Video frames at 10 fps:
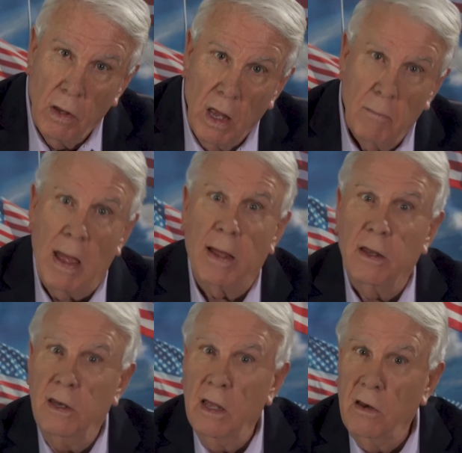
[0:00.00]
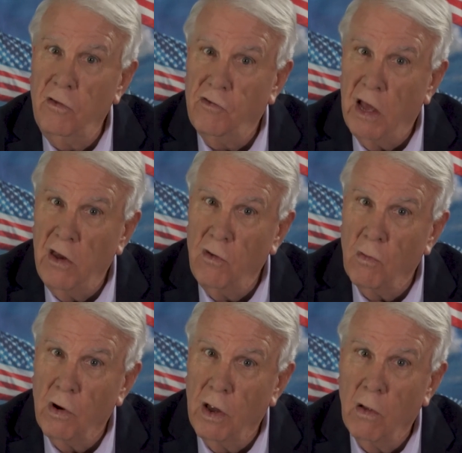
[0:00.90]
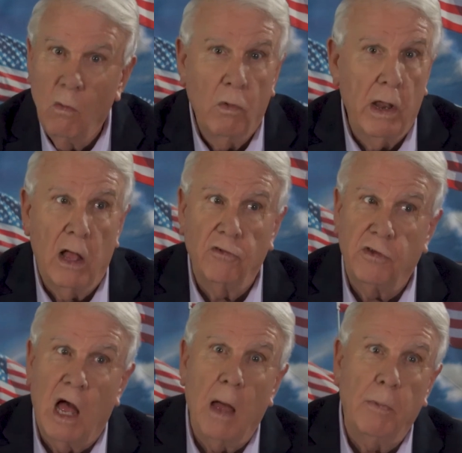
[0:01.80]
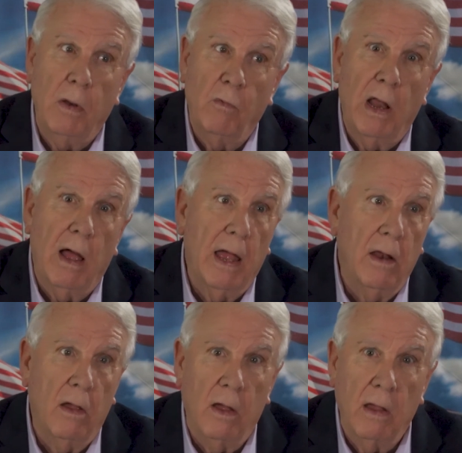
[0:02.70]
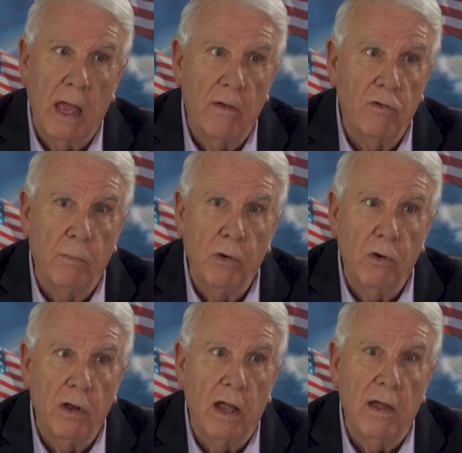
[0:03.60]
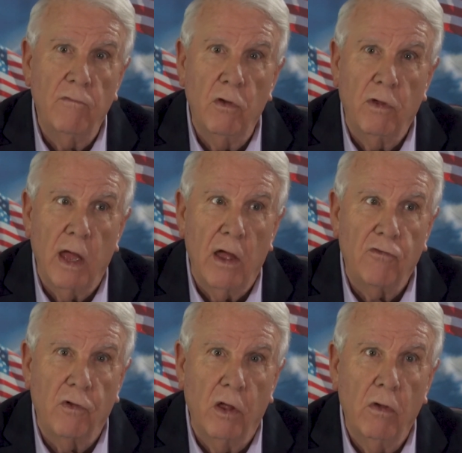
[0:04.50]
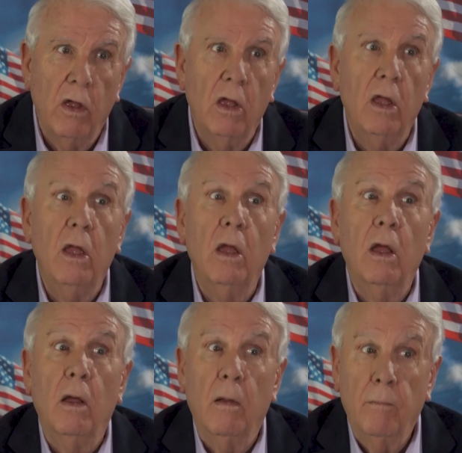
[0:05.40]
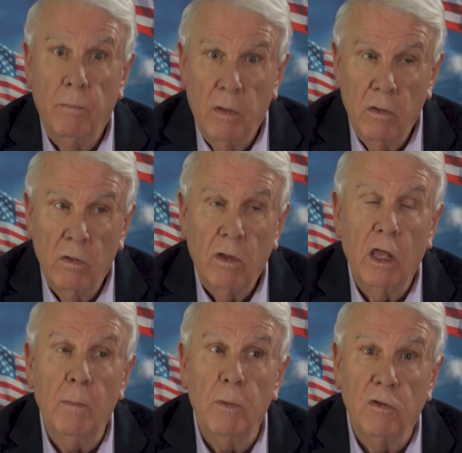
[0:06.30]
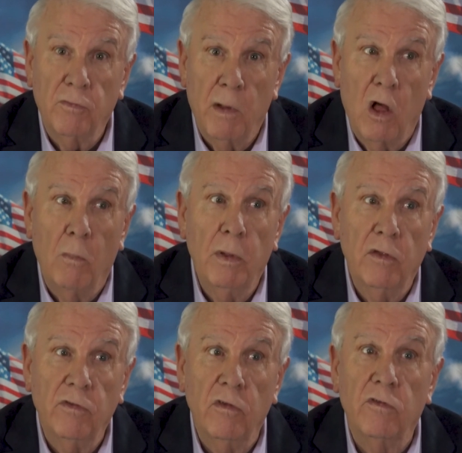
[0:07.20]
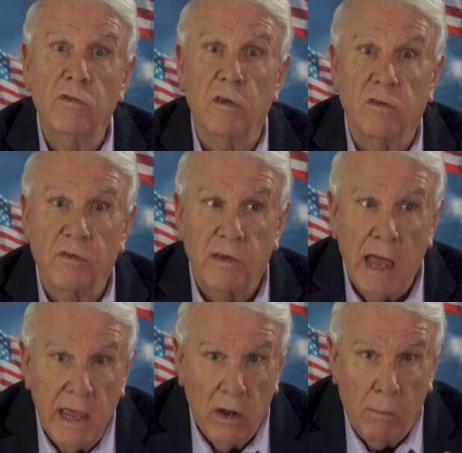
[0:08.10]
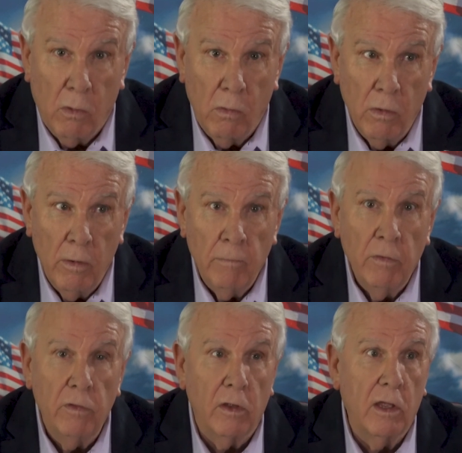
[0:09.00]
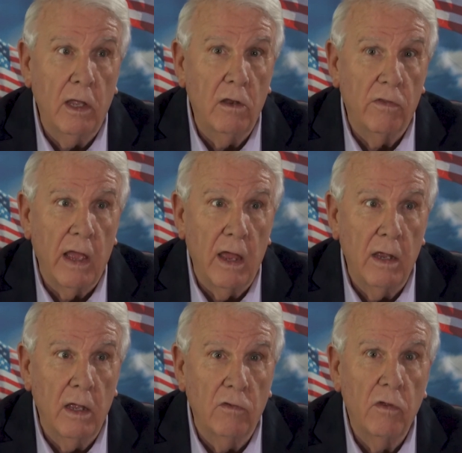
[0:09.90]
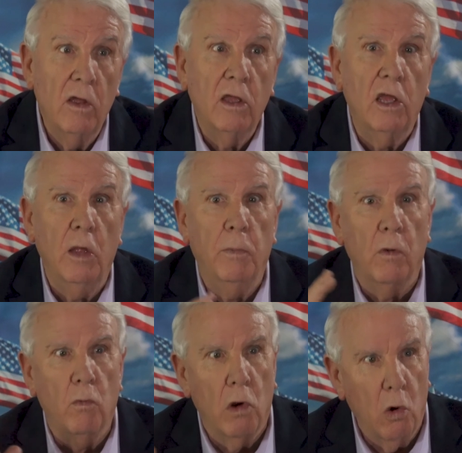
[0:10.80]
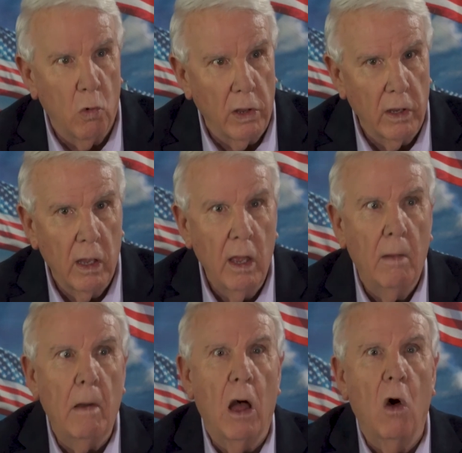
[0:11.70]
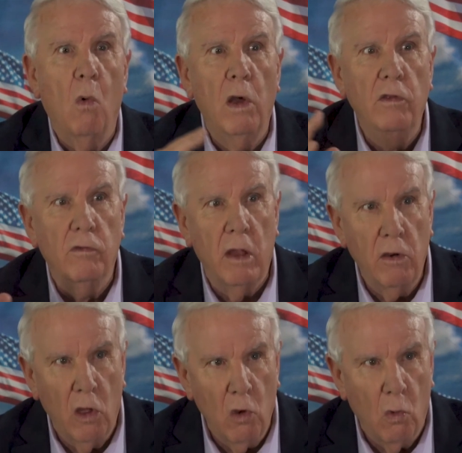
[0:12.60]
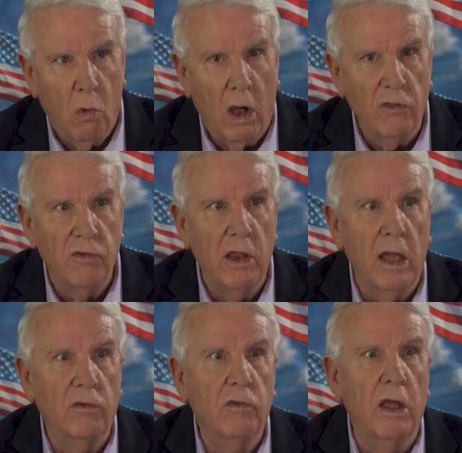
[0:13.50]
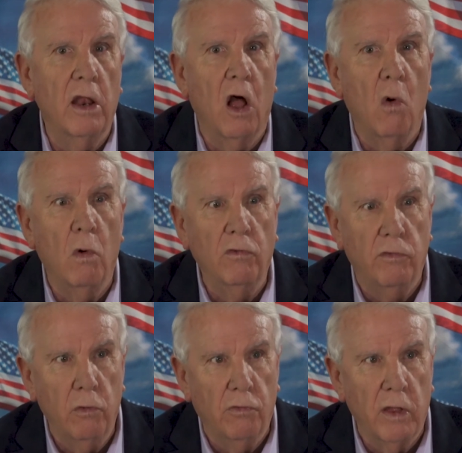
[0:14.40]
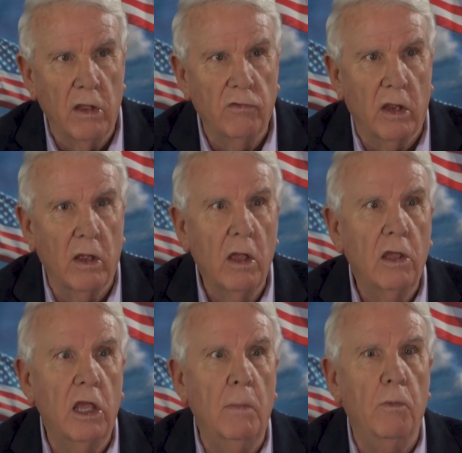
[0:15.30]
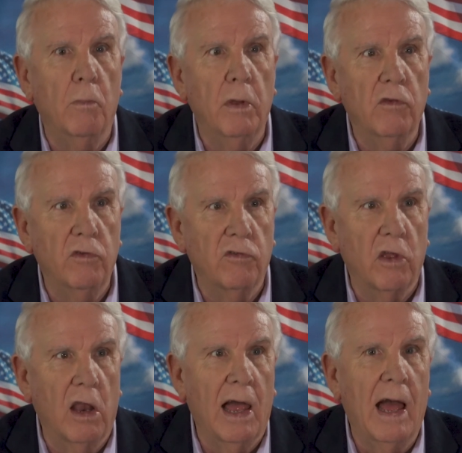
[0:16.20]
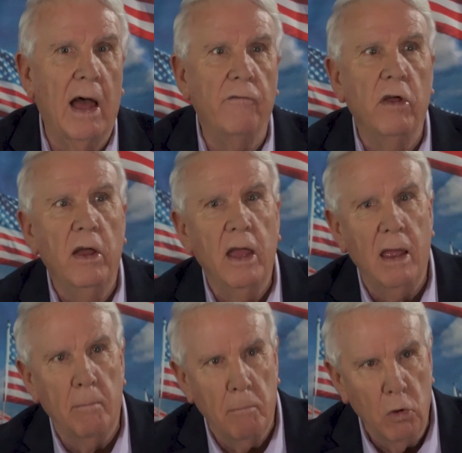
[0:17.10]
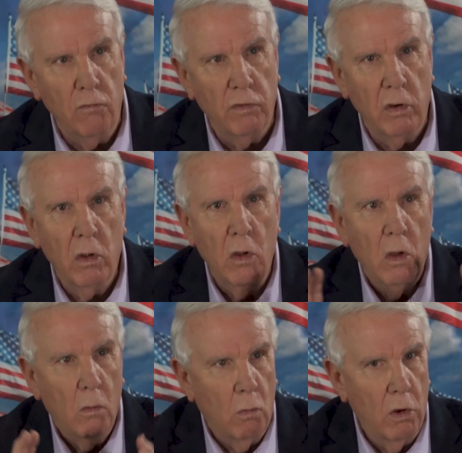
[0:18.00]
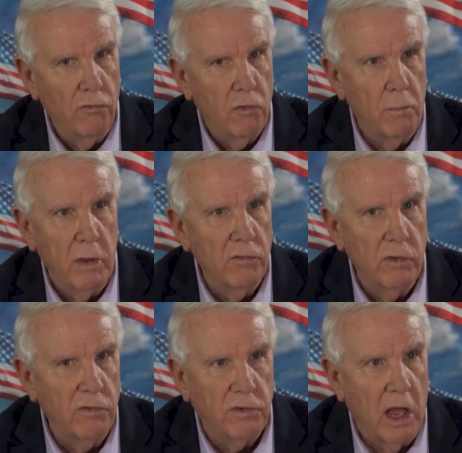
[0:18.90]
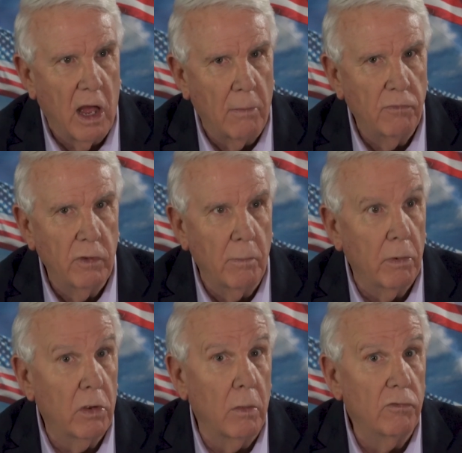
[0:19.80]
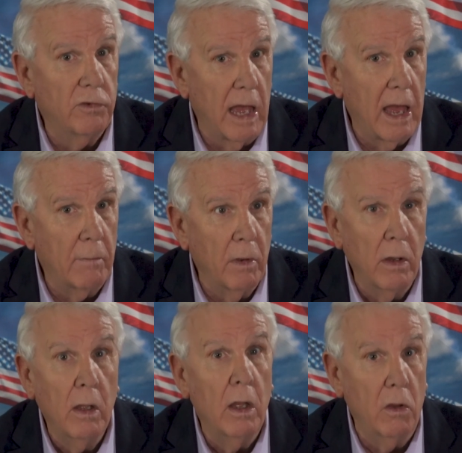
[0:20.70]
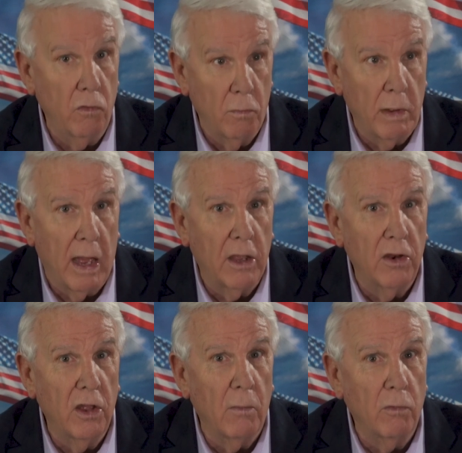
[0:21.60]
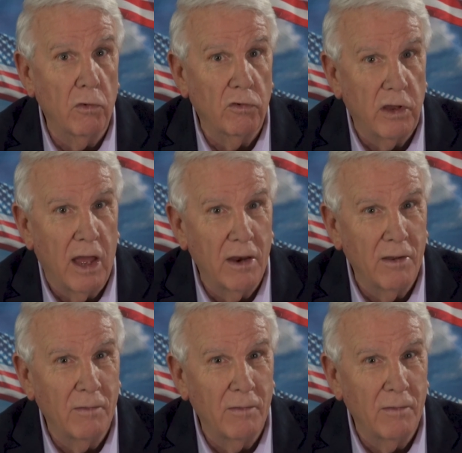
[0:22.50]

and back again in January without stopping, without having a period I have no cash flow? Keeping a small business sustainable, the key to that is keep it rolling. Always know what's next and always do things that keep your business alive and moving. Once your business stops, it becomes stagnant and you're backing up when you're stagnant.